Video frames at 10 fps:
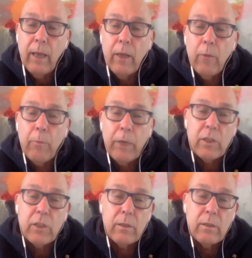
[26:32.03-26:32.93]
And your
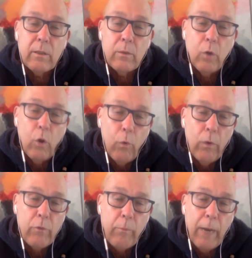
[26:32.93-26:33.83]
passion will
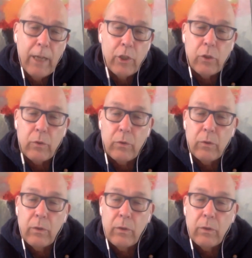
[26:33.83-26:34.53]
always remind you